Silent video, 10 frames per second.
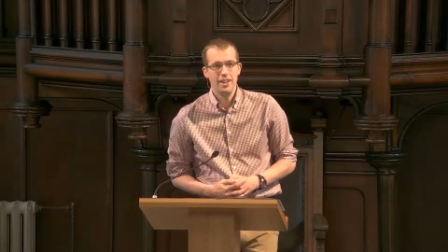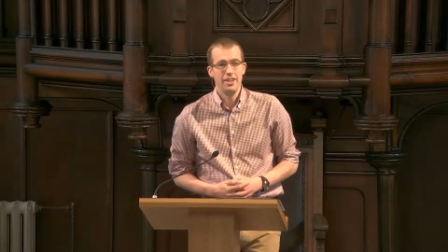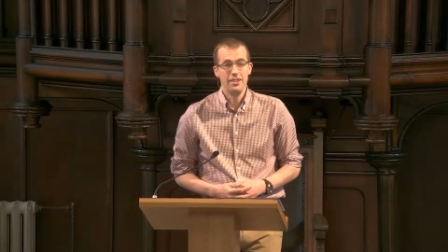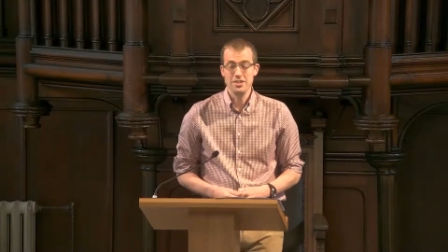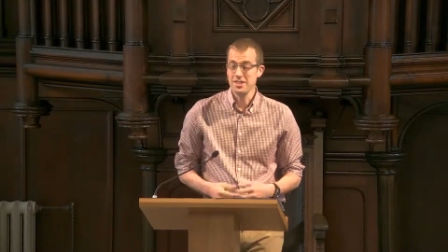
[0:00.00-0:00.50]

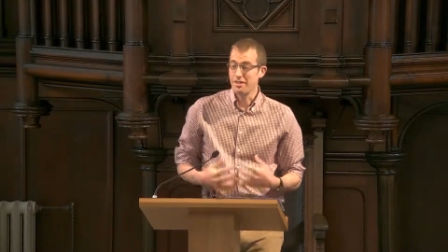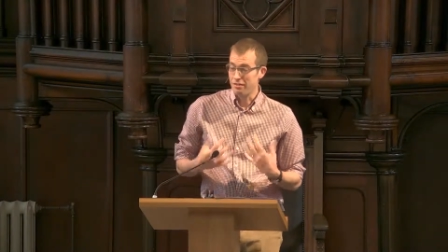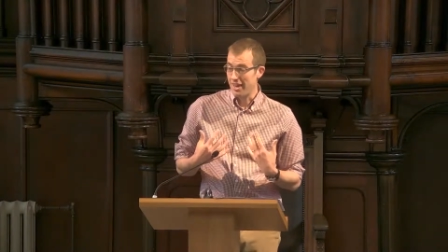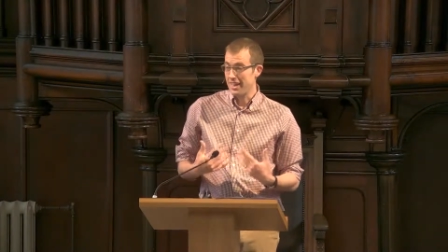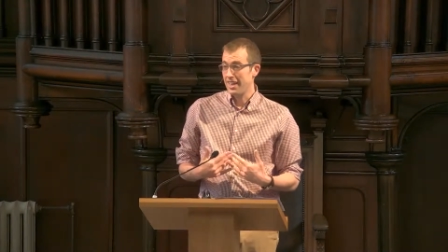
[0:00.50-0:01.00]
Now, this is a
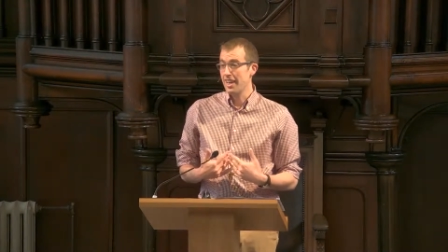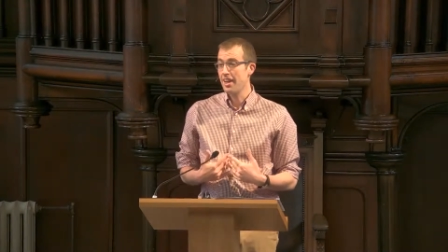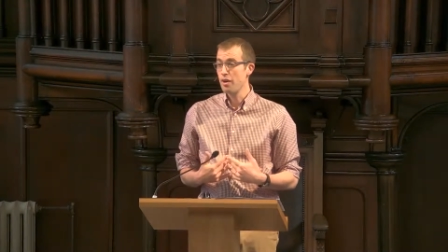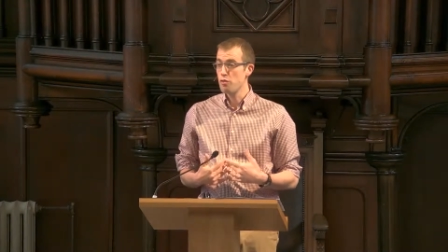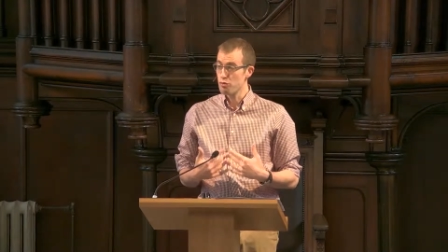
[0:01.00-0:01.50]
very
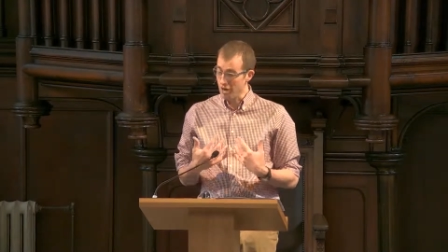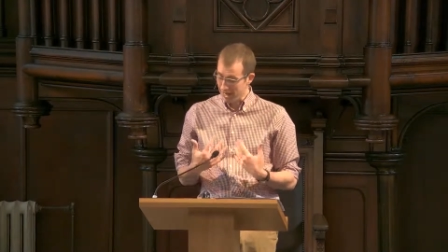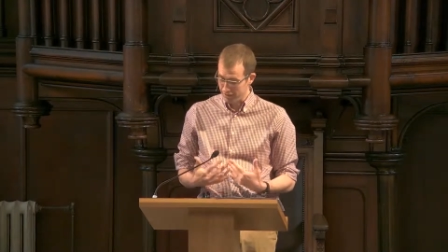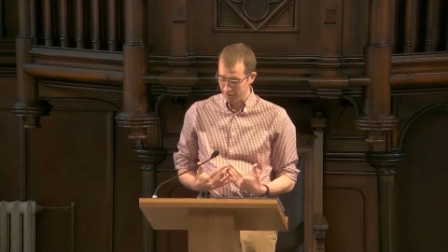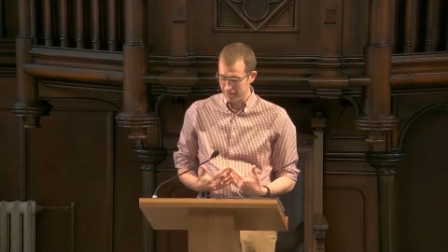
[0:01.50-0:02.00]

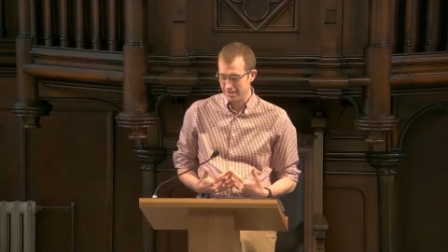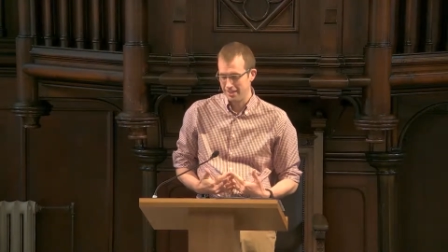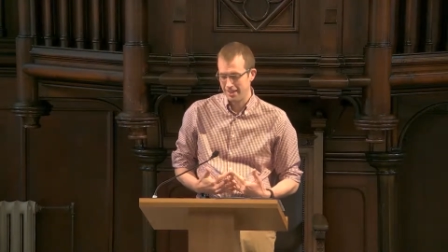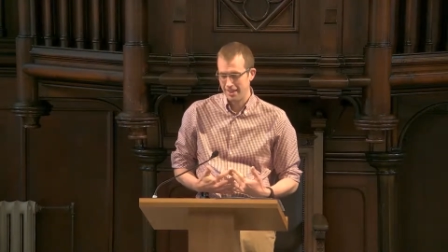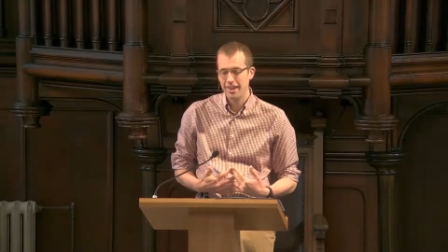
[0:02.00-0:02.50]
relevant
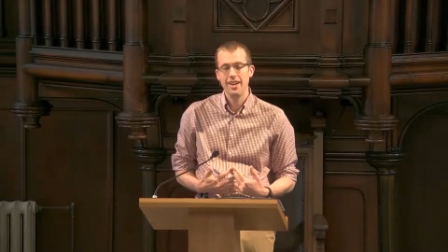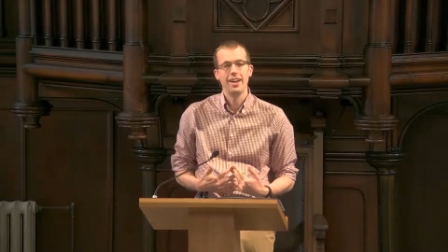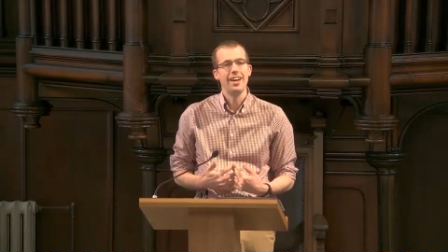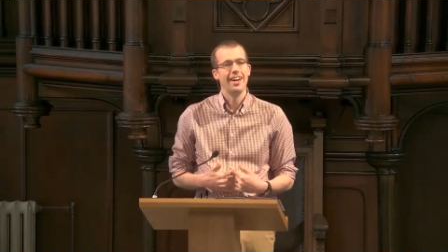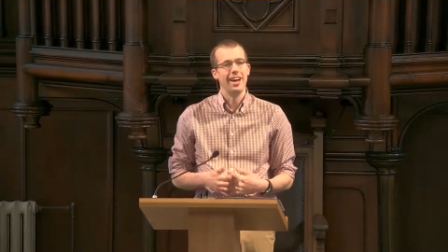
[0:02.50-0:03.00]

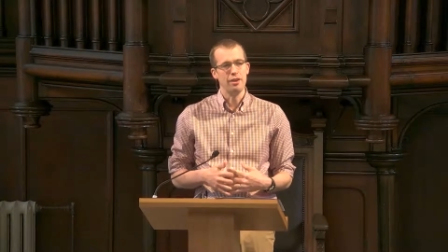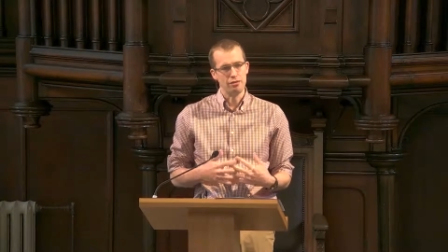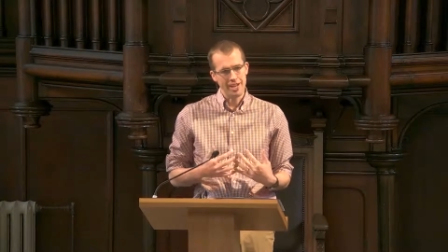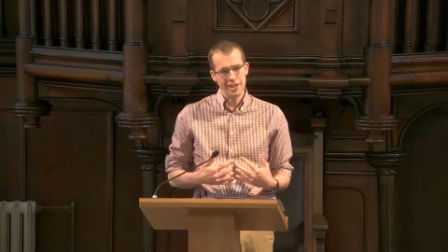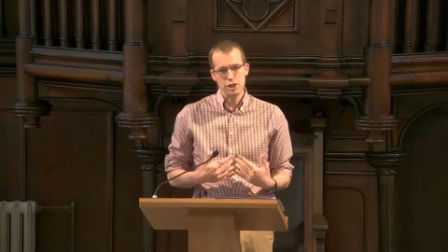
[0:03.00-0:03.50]
and
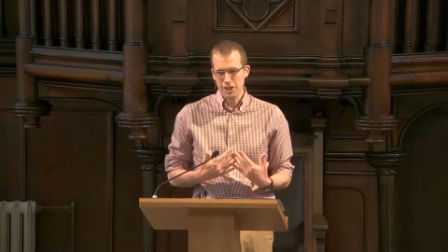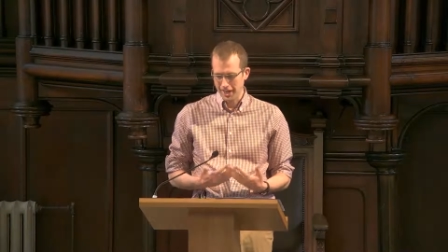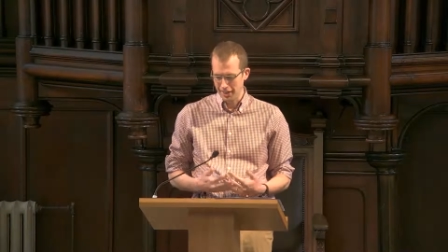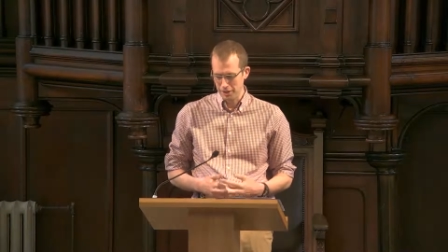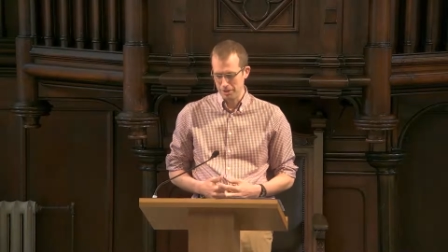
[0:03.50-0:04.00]
very
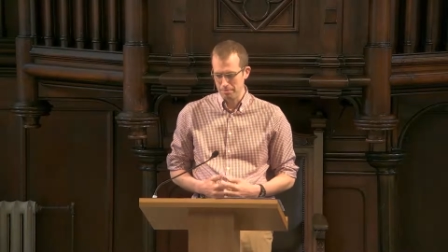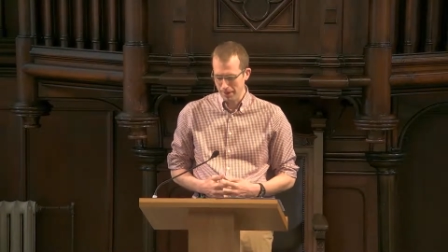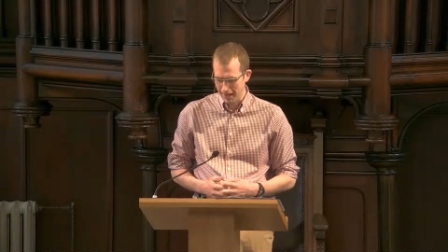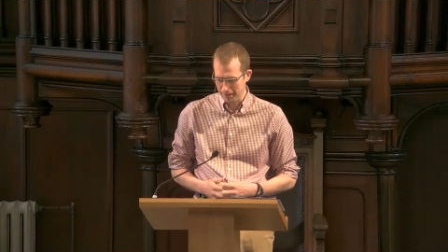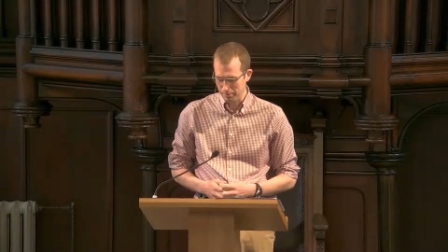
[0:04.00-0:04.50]
challenging
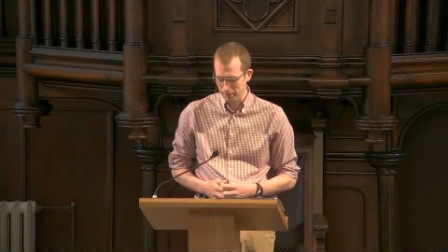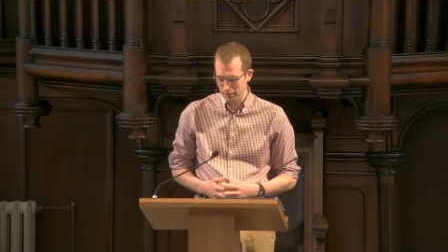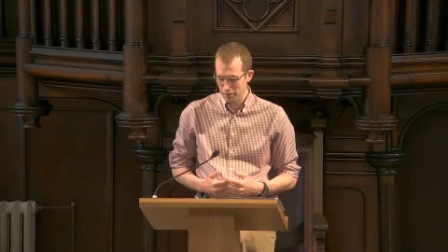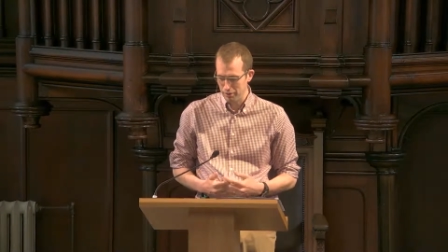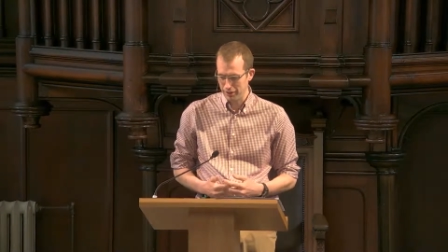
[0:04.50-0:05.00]
parable
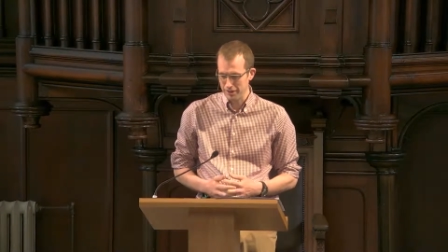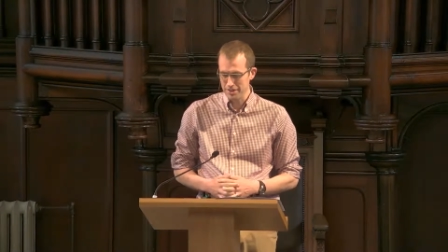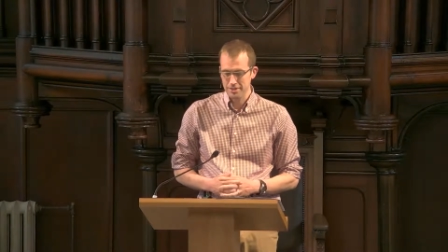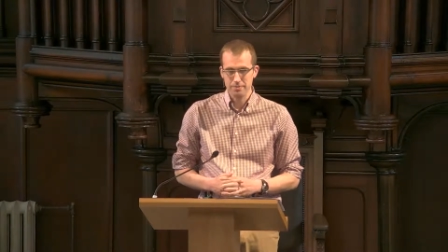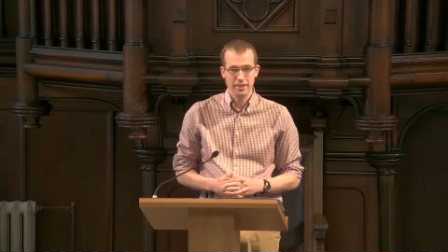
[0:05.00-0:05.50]
for
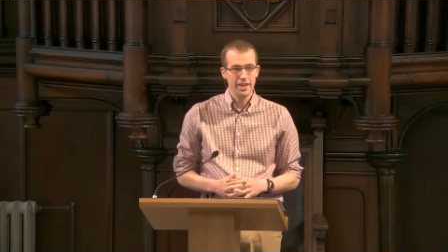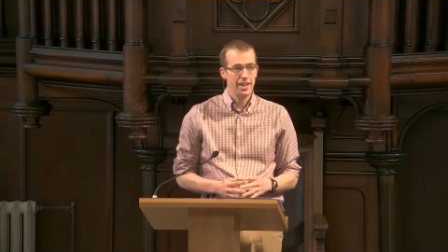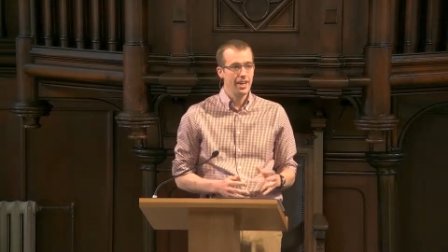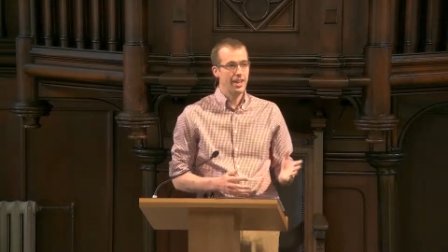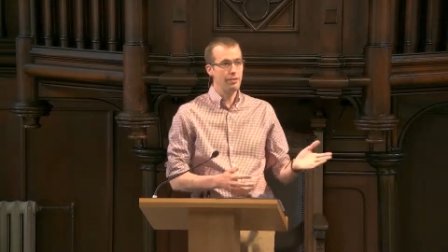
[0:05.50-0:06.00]
us.
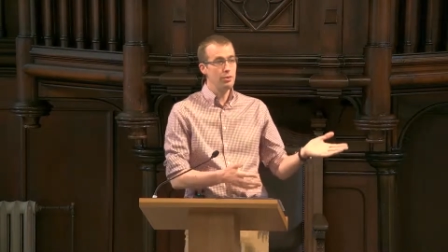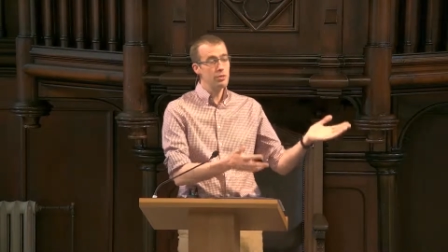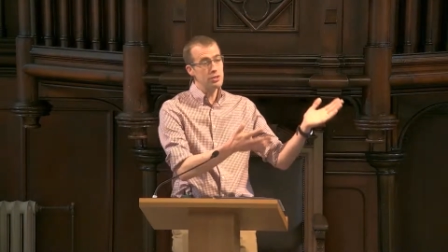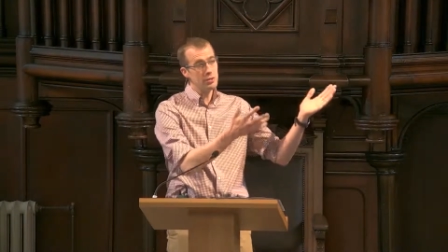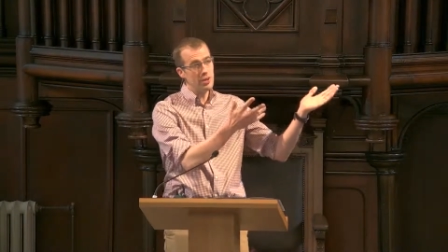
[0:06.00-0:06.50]
If you
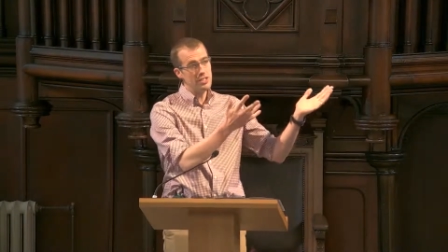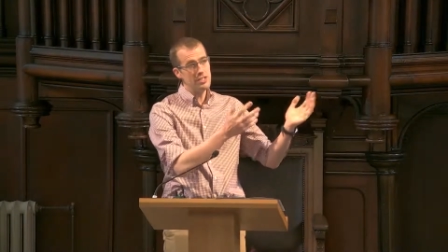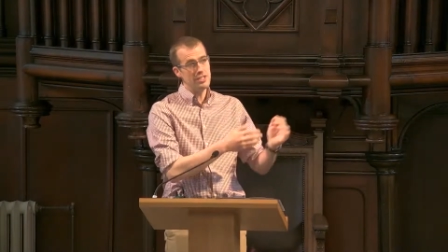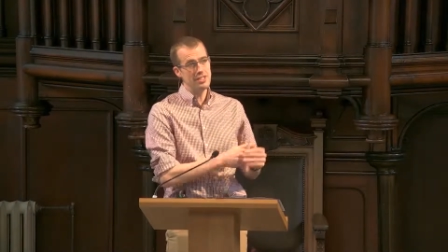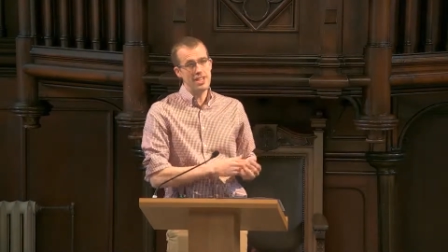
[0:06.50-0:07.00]
were to go out
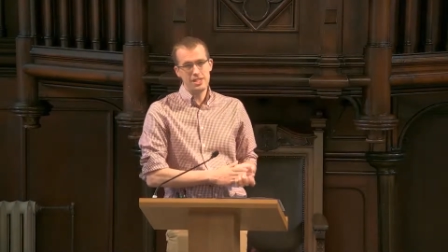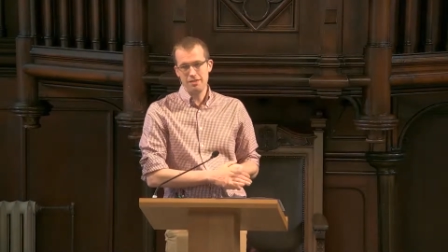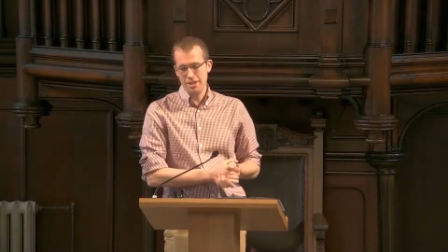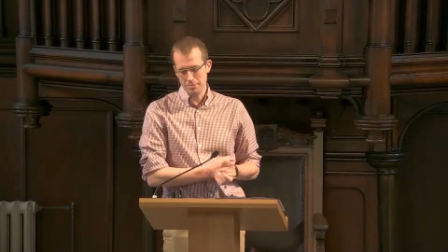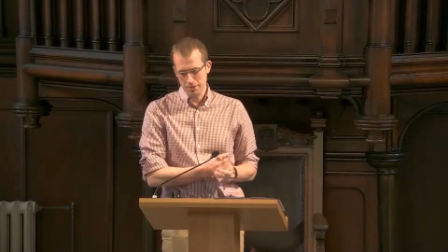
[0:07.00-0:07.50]
into the centre
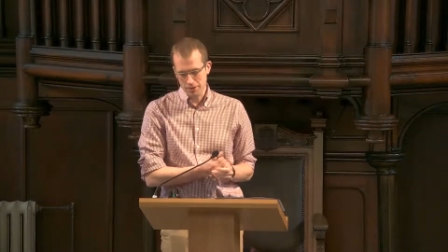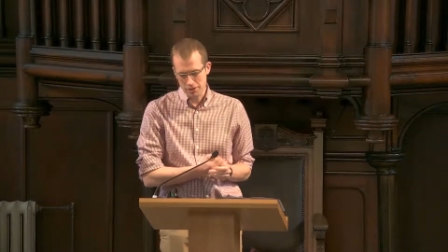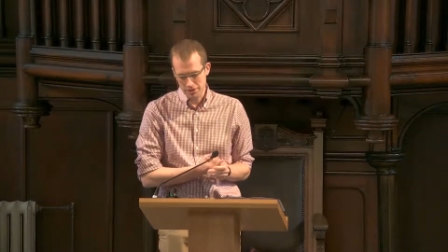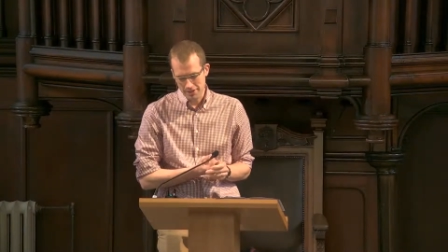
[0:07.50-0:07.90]
of Edinburgh just